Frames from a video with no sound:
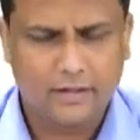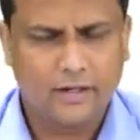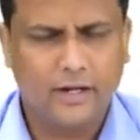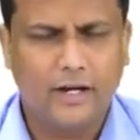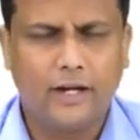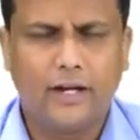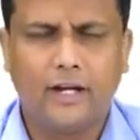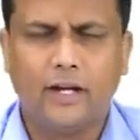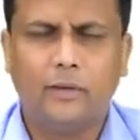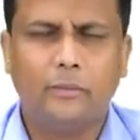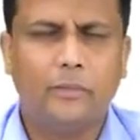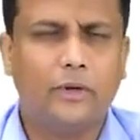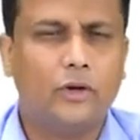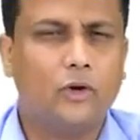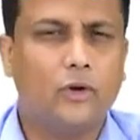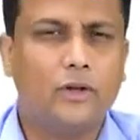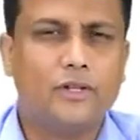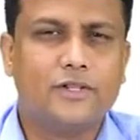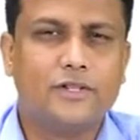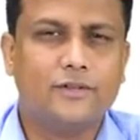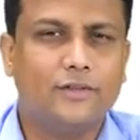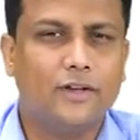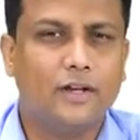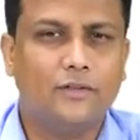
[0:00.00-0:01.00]
And in
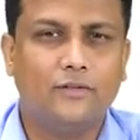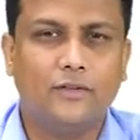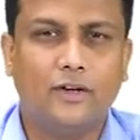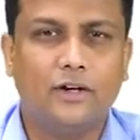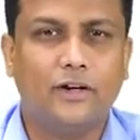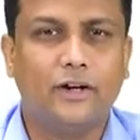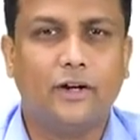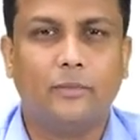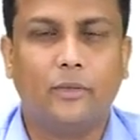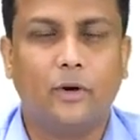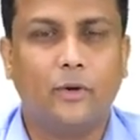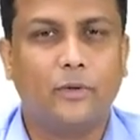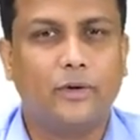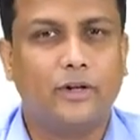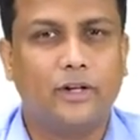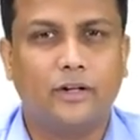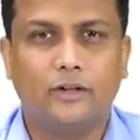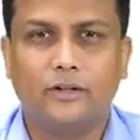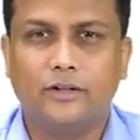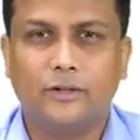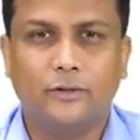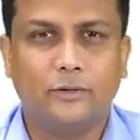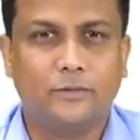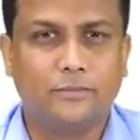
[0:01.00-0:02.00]
embryology we have learned about
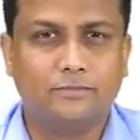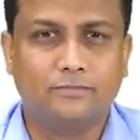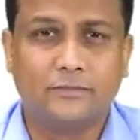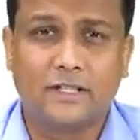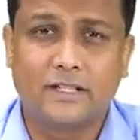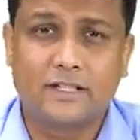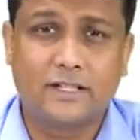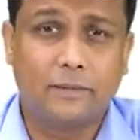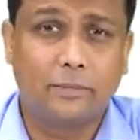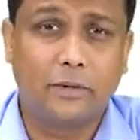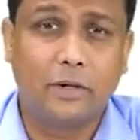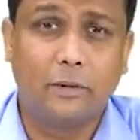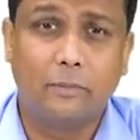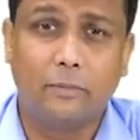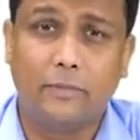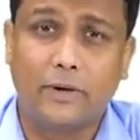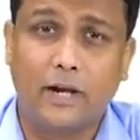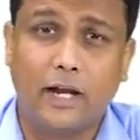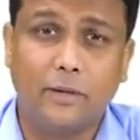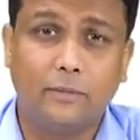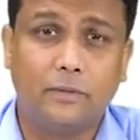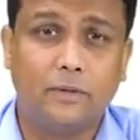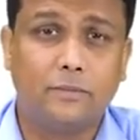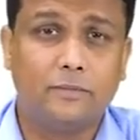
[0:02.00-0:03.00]
the septum
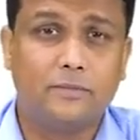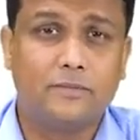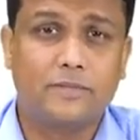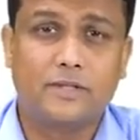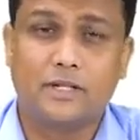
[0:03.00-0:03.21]
primum,